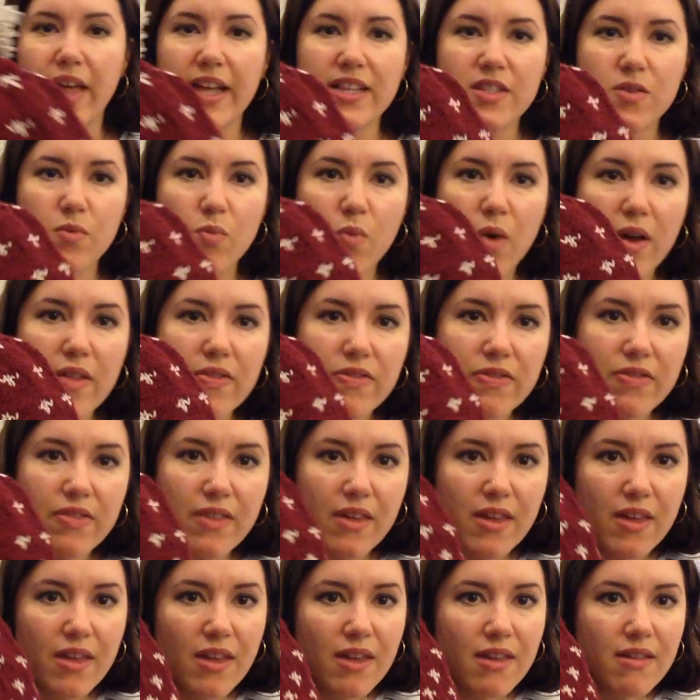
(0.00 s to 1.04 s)
that's one
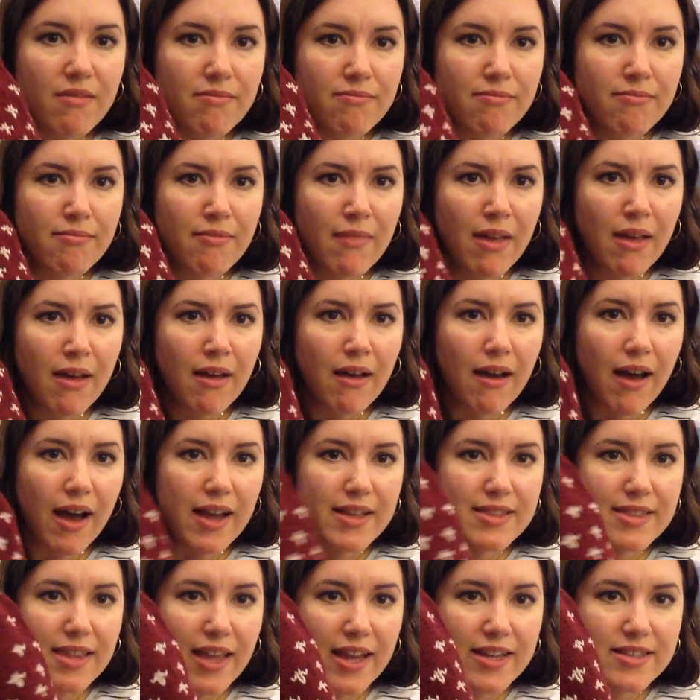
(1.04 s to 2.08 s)
thing
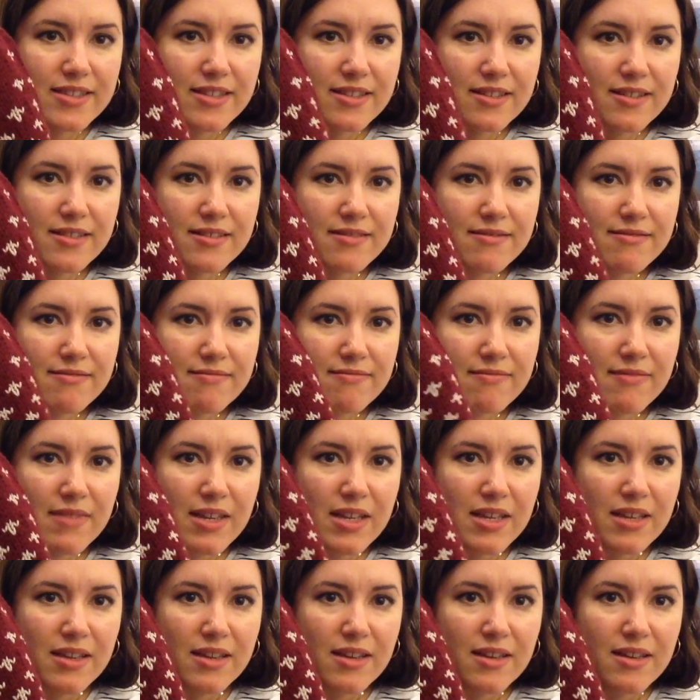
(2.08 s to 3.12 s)
I'd like to
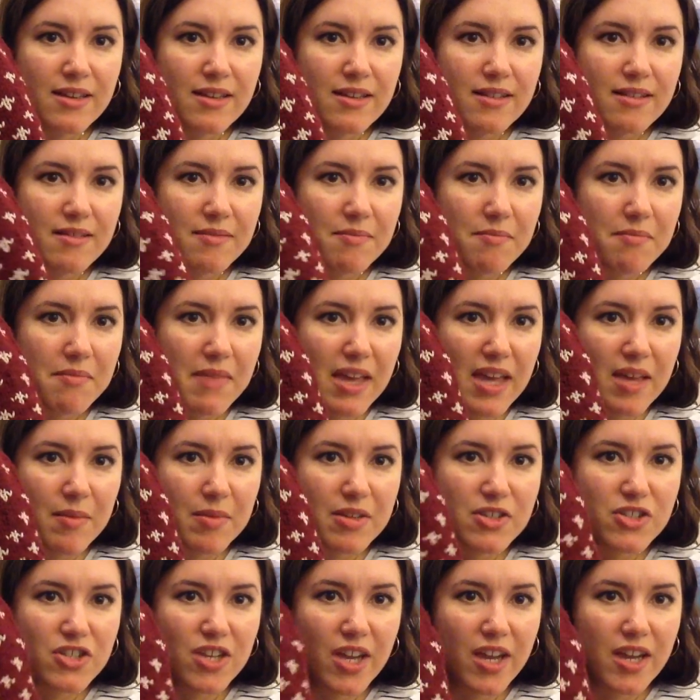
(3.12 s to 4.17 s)

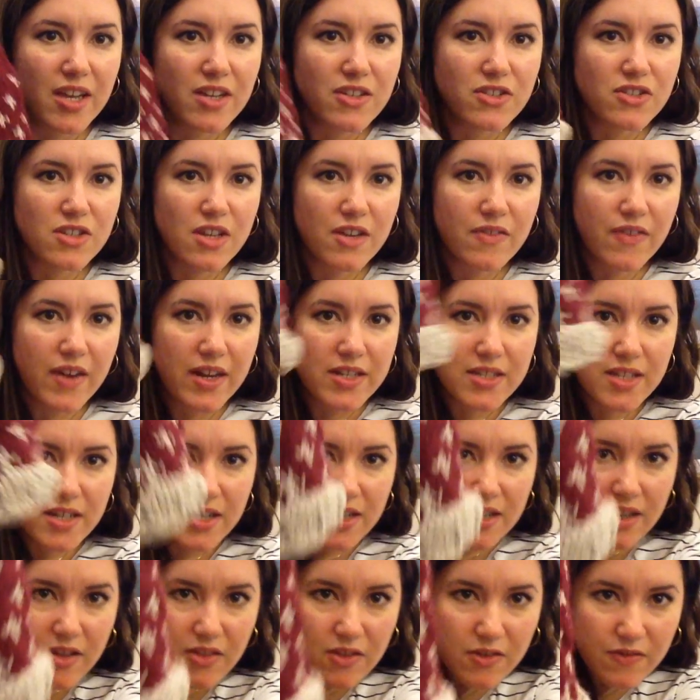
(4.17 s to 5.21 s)
maybe change if I did
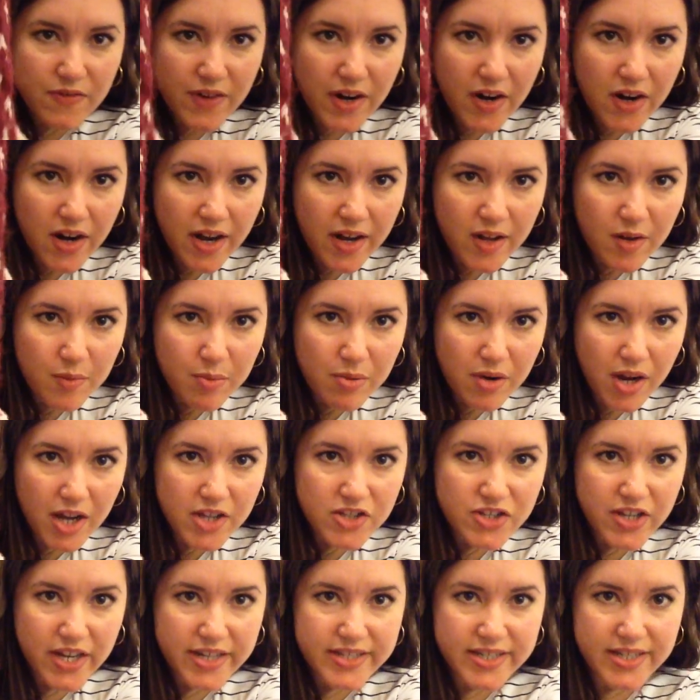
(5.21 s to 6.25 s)
another Fair Isle
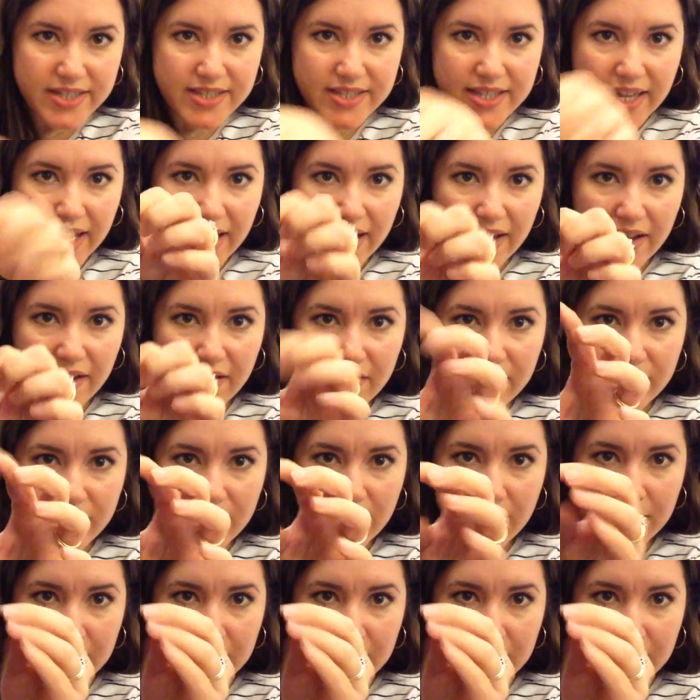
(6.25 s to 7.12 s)
project, is to have